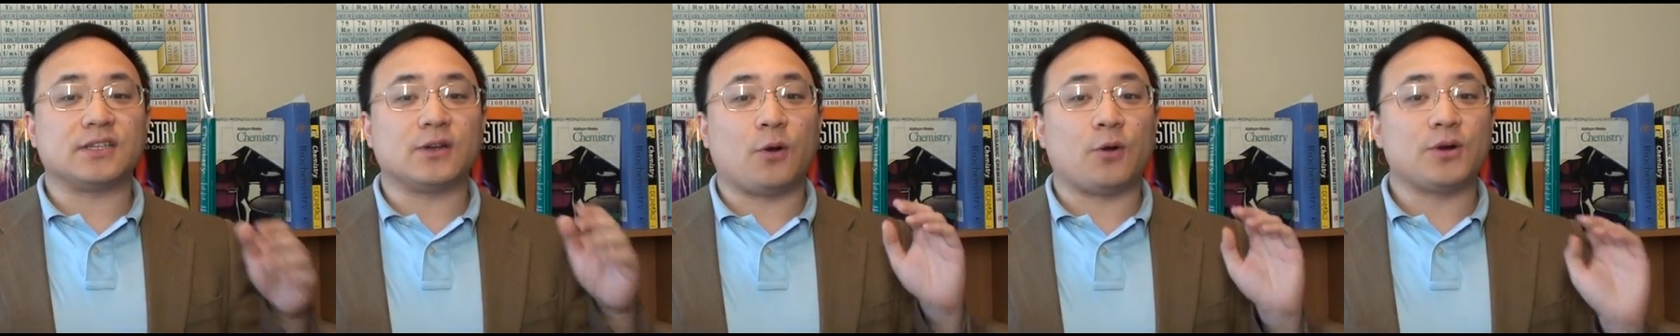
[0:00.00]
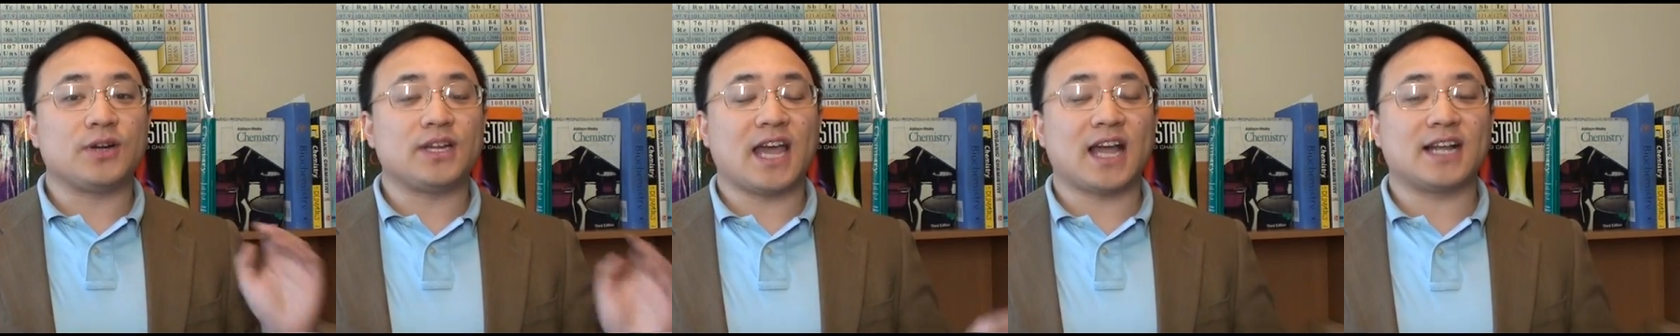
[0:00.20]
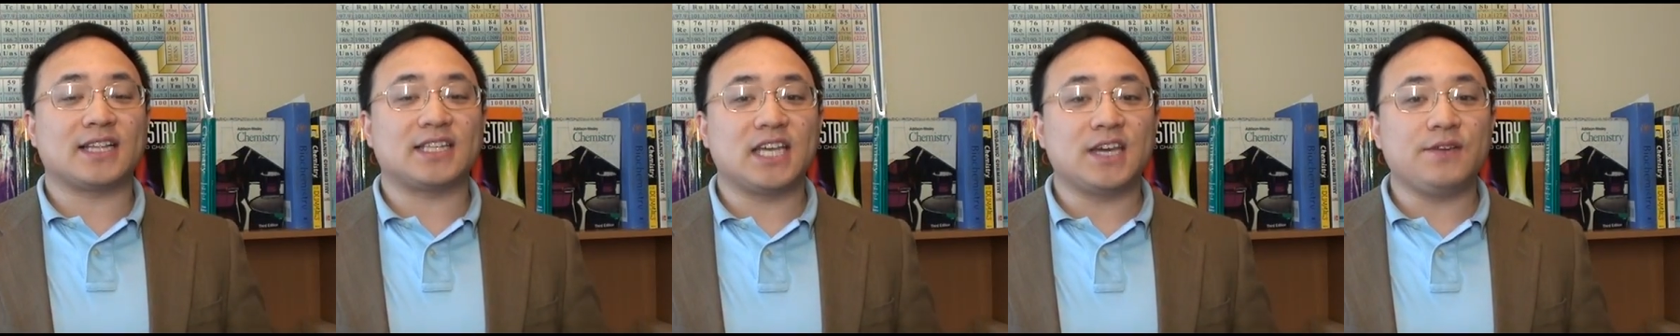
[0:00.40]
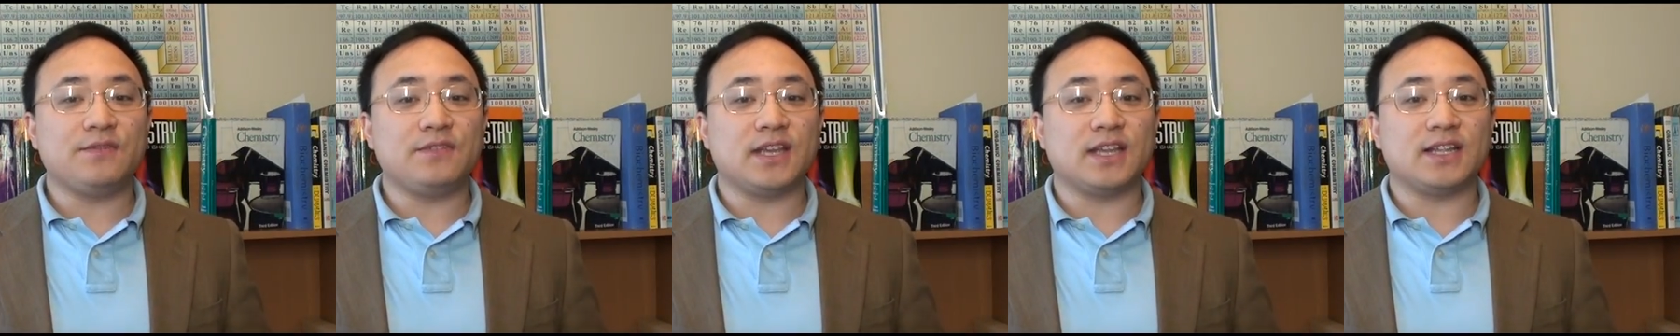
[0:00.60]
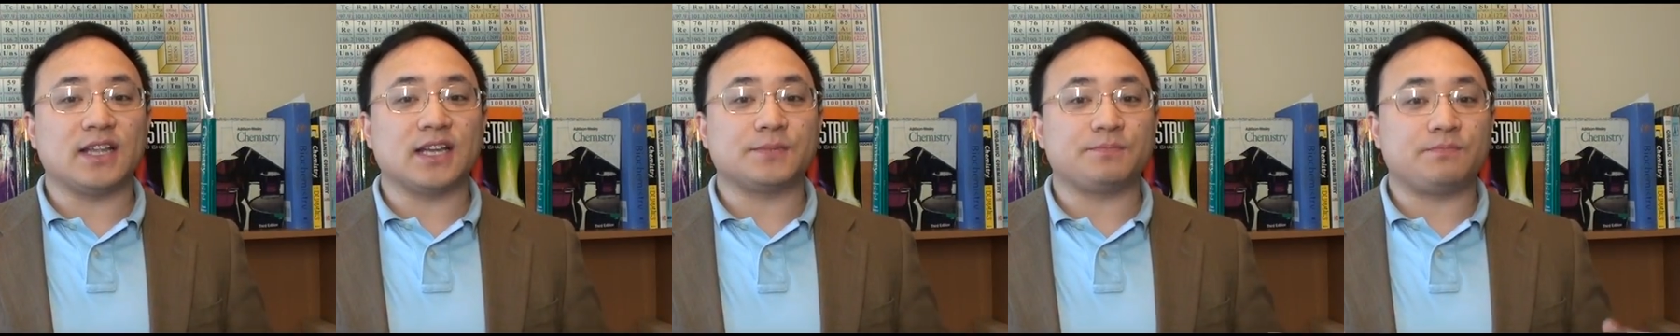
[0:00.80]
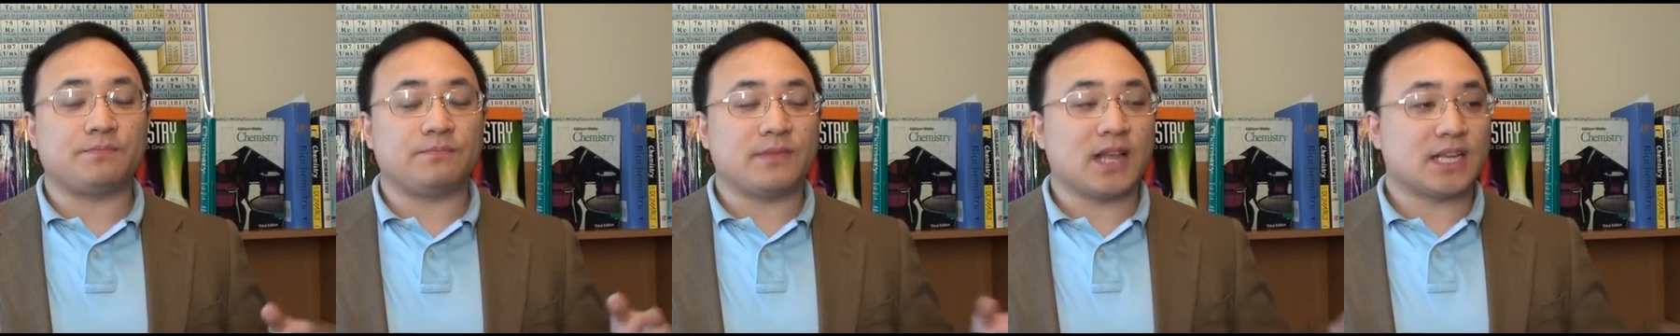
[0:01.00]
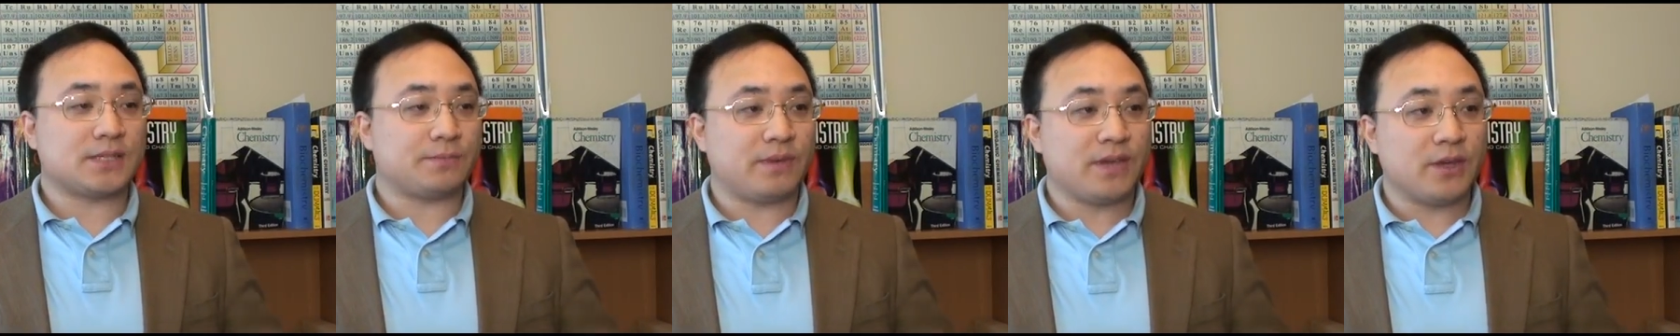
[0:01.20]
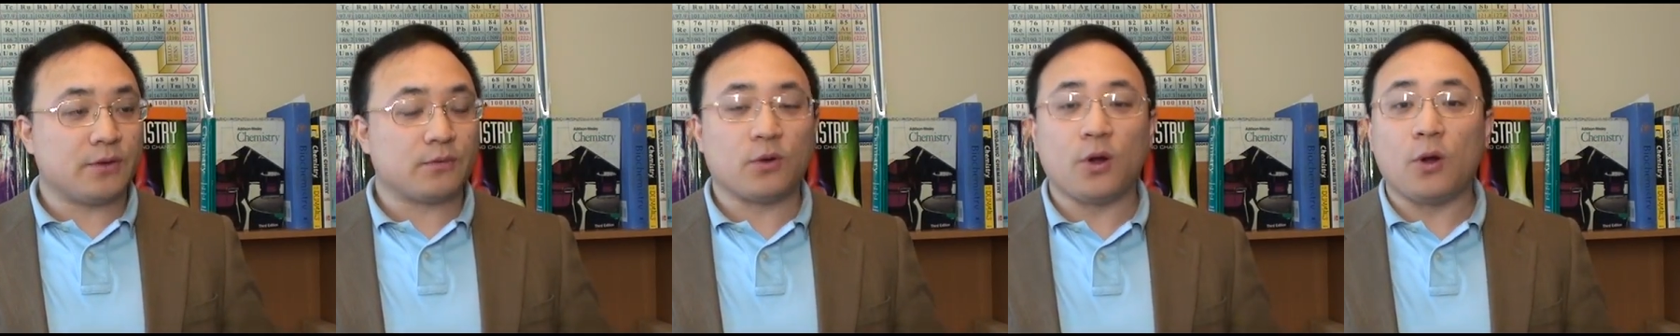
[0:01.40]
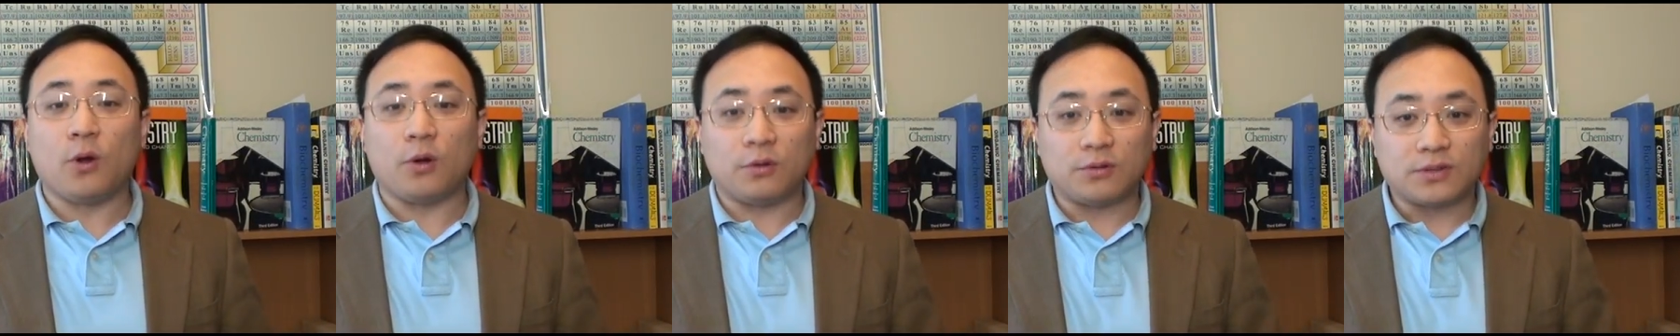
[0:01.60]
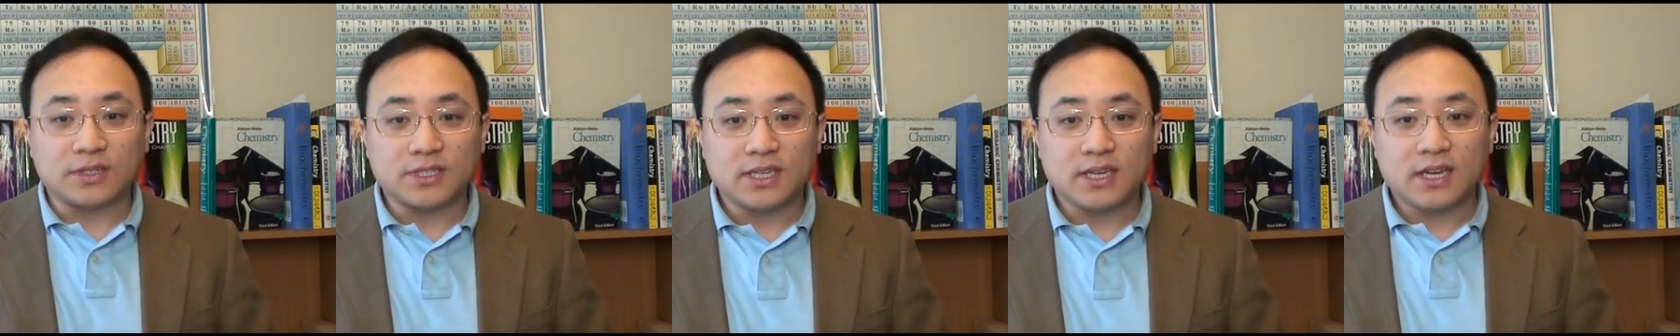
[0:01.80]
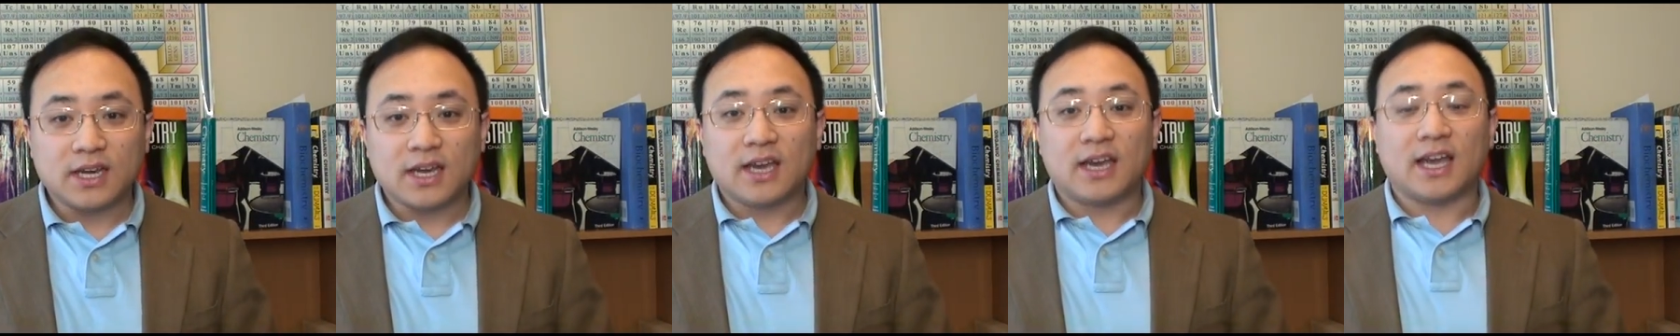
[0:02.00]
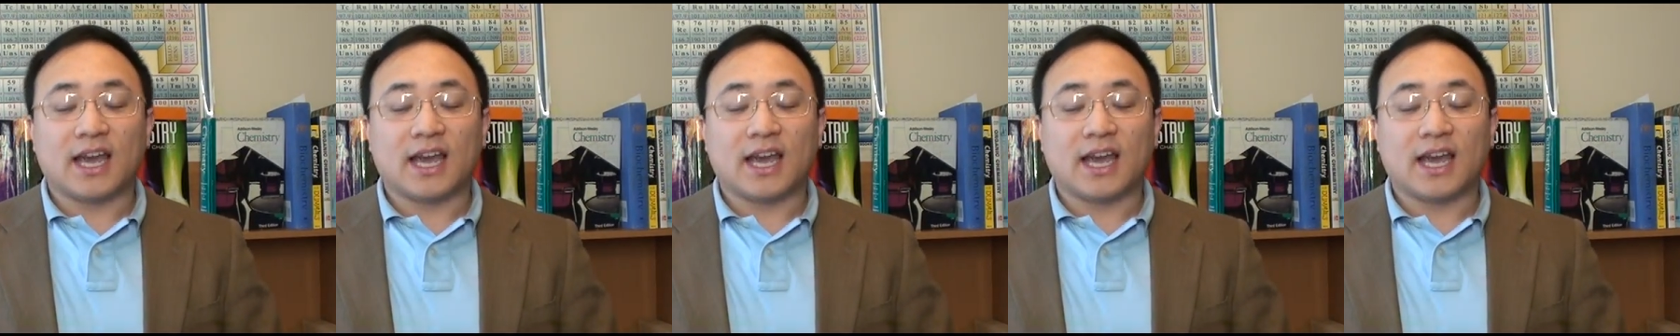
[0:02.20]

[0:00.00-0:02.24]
or the activity that's being rolled,